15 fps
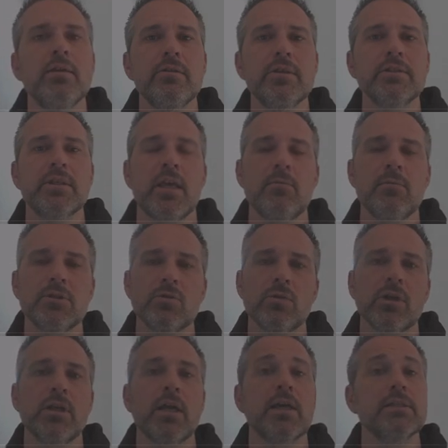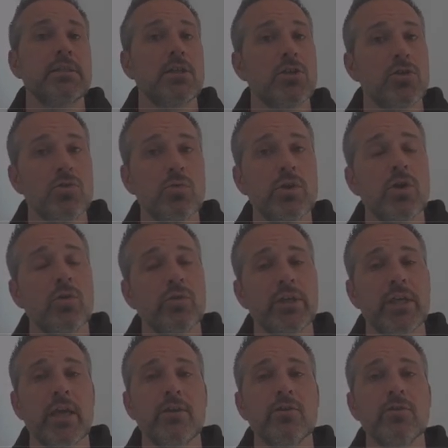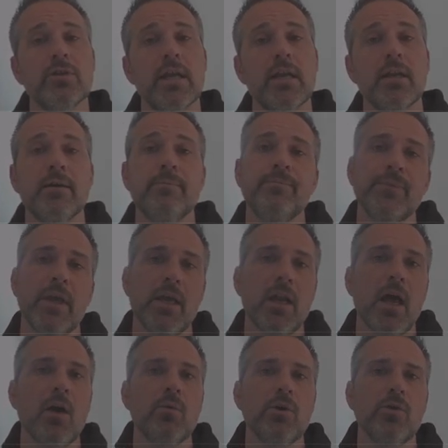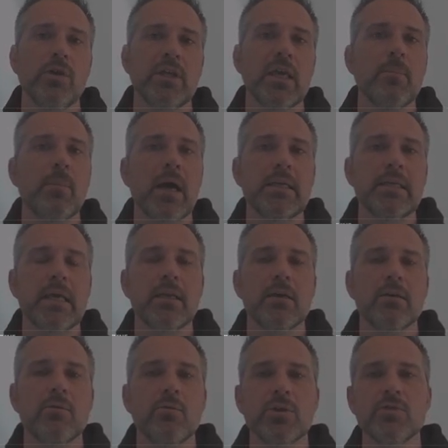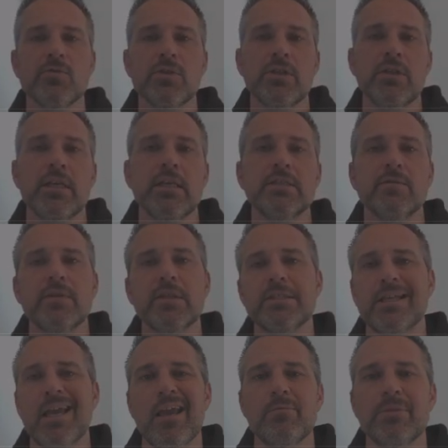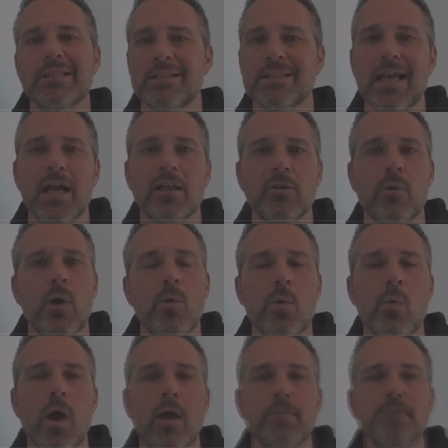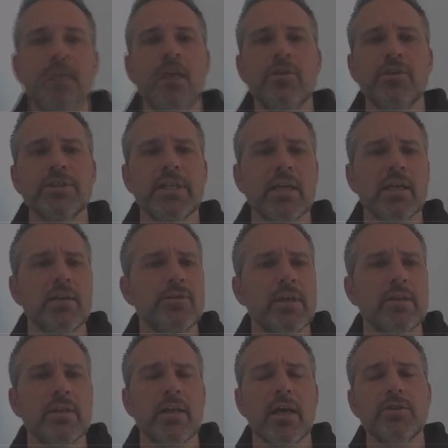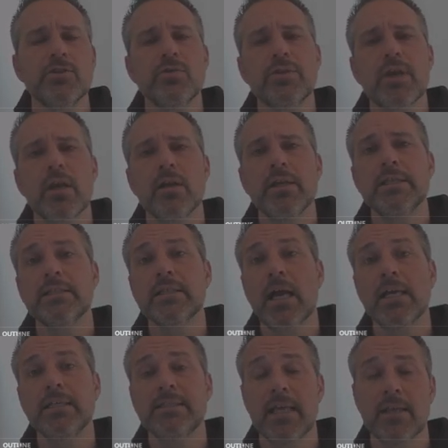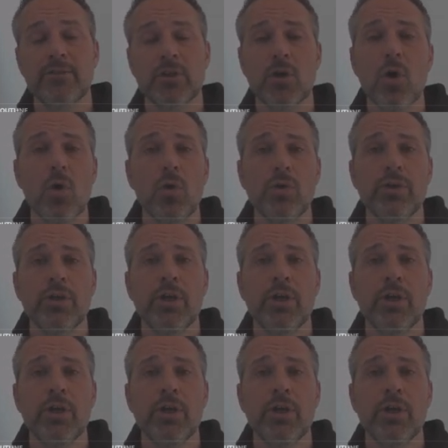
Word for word: This game is organized that you would only get your data and I would only get my data, which for the needs of this game is exactly what we want. The second thing that I do there is I set the gold.